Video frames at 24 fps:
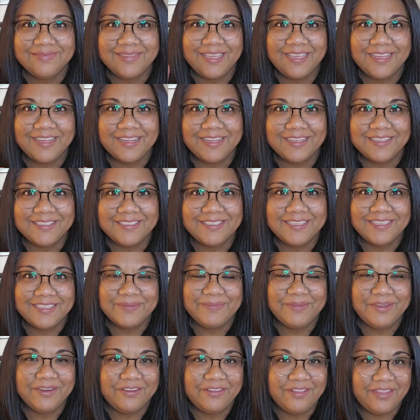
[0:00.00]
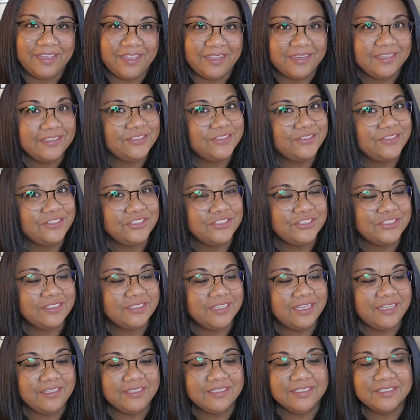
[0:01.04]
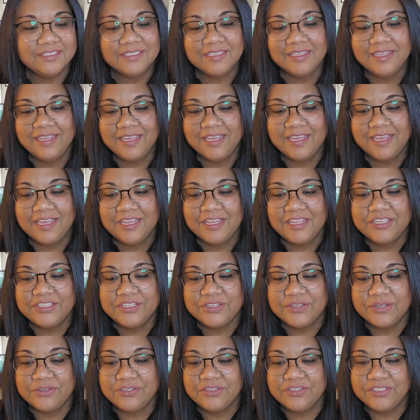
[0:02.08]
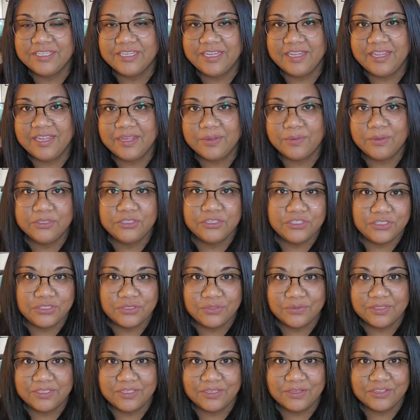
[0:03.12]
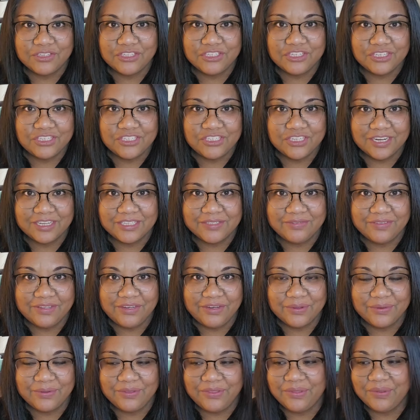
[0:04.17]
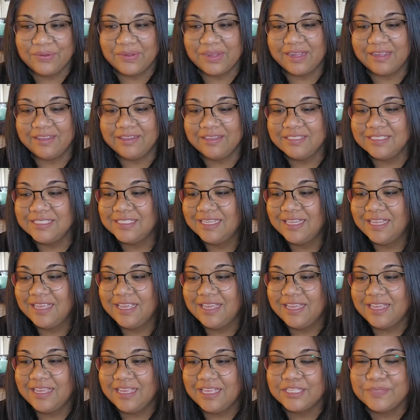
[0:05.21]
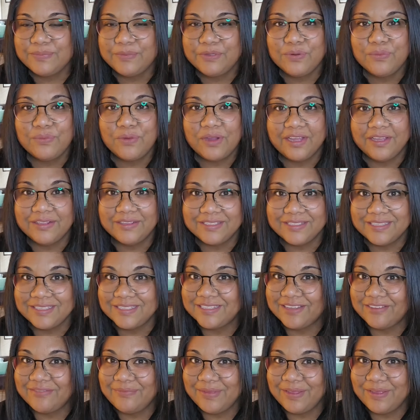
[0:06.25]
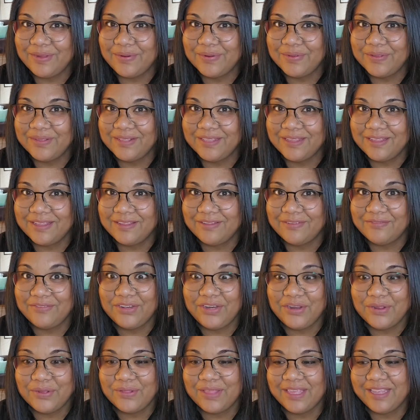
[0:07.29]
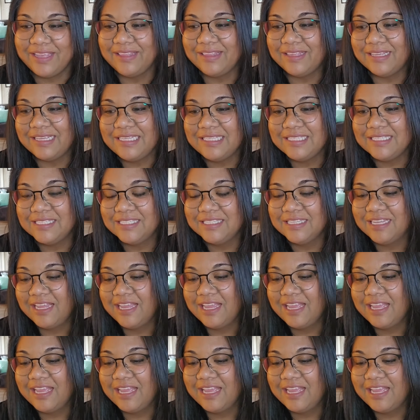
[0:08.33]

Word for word: Hey guys, it's me Arlene, Delicious Delights. So today I want to do a little chit chat video with you guys. It's been a while since I've made a video like this.